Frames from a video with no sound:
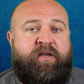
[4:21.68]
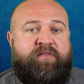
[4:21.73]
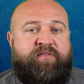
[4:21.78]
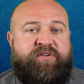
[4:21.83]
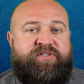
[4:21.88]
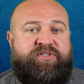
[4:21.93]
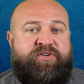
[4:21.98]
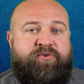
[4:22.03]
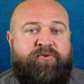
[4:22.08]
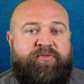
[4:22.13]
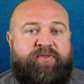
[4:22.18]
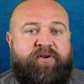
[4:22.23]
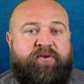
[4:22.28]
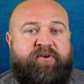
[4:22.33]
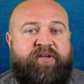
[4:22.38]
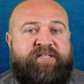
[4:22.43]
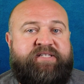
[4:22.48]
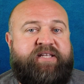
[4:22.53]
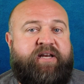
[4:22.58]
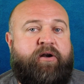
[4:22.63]
The two
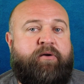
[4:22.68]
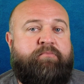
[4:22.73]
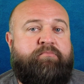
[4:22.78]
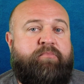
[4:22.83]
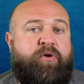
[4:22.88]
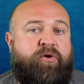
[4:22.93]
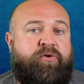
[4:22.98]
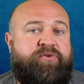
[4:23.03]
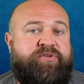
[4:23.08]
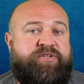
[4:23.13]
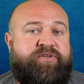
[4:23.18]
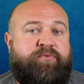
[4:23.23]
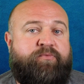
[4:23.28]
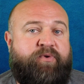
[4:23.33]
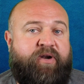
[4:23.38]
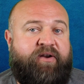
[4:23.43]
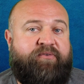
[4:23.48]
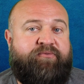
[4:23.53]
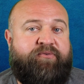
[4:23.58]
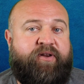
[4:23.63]
theories that are most
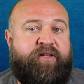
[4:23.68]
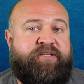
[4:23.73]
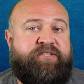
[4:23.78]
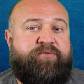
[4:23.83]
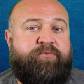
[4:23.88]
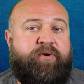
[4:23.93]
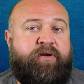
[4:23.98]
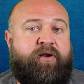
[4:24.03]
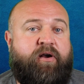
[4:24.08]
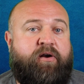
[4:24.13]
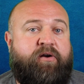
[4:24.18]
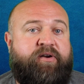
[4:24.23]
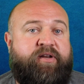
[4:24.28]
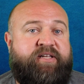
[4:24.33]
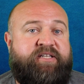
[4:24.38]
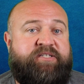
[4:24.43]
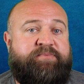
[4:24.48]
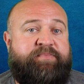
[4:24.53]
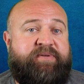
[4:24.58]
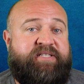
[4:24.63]
referenced
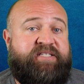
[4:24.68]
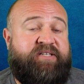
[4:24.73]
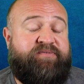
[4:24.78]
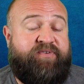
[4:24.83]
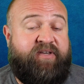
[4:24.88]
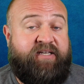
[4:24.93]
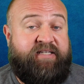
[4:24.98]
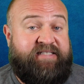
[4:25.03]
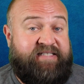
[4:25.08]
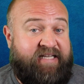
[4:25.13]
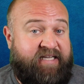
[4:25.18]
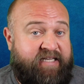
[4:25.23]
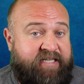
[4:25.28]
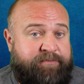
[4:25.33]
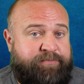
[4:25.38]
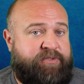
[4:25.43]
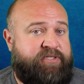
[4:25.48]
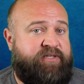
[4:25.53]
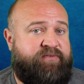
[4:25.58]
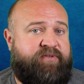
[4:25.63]
regarding specific
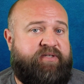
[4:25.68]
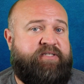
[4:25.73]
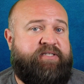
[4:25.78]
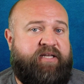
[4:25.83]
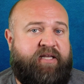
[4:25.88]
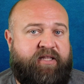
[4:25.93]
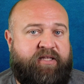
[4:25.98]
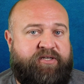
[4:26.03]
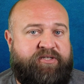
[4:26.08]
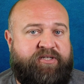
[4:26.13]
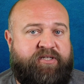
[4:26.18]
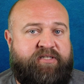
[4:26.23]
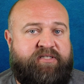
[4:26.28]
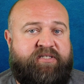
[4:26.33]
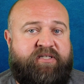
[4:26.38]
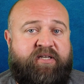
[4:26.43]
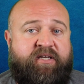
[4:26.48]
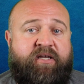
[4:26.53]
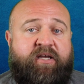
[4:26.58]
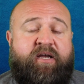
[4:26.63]
types of
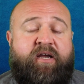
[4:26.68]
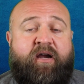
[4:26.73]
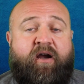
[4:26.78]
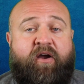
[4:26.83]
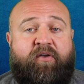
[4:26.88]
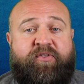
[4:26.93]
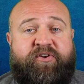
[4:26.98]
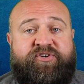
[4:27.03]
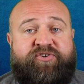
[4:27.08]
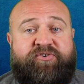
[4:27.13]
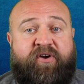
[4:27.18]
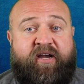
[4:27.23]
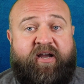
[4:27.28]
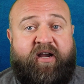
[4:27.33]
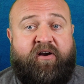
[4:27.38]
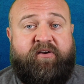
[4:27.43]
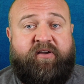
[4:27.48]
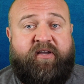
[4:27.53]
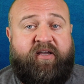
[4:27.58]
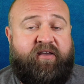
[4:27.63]
intelligence are the
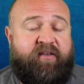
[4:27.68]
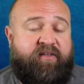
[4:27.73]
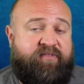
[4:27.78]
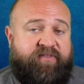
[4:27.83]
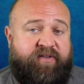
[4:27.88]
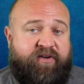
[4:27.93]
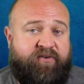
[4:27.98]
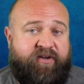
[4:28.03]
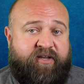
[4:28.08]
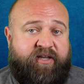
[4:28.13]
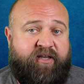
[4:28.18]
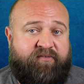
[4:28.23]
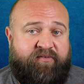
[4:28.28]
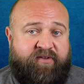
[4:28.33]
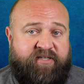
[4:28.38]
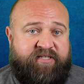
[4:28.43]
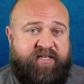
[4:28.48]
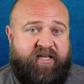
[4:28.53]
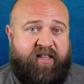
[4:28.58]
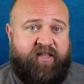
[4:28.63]
Triarchic theory of
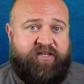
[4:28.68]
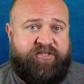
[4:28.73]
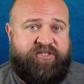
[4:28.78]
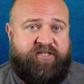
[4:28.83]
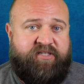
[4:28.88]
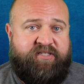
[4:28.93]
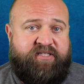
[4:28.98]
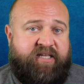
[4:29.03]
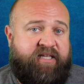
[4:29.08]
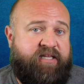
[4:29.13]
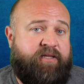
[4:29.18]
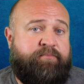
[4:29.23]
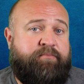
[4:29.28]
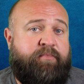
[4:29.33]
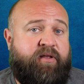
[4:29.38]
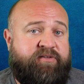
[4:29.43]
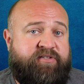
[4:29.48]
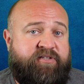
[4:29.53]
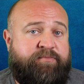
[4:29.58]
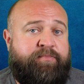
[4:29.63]
intelligence and the
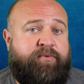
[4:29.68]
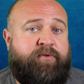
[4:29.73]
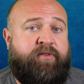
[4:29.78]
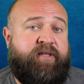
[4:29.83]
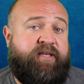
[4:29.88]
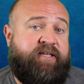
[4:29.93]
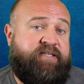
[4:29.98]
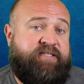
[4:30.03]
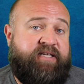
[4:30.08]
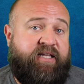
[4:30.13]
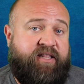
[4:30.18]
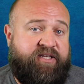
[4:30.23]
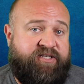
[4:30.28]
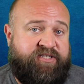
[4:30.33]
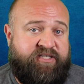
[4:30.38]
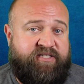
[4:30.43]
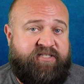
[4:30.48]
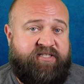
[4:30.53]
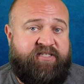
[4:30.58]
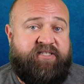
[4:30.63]
multiple
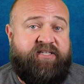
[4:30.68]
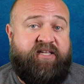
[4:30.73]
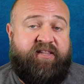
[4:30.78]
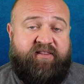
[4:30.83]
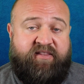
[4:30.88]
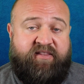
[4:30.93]
intelligences